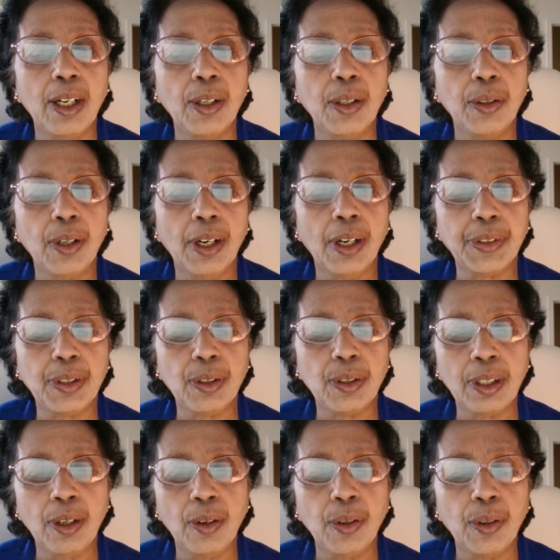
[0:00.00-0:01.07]
You have
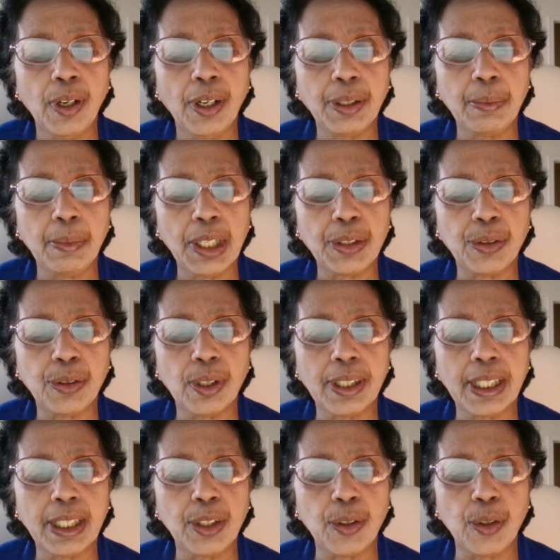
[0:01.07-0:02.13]
to make sure
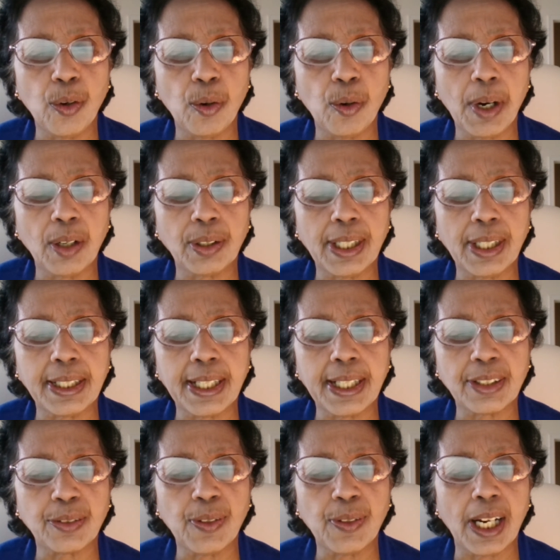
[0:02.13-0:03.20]
that you know about that
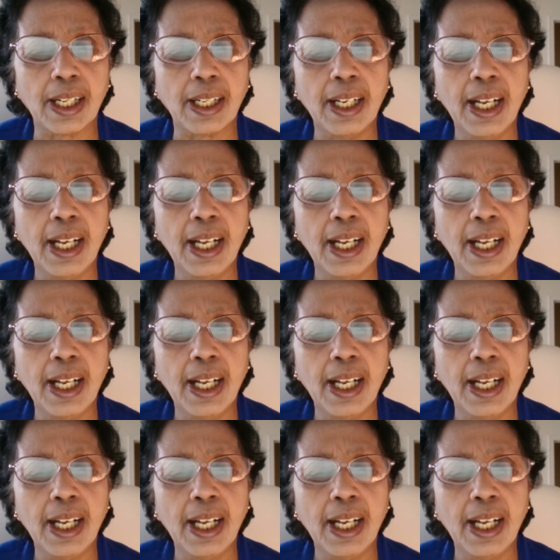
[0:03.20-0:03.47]
as well.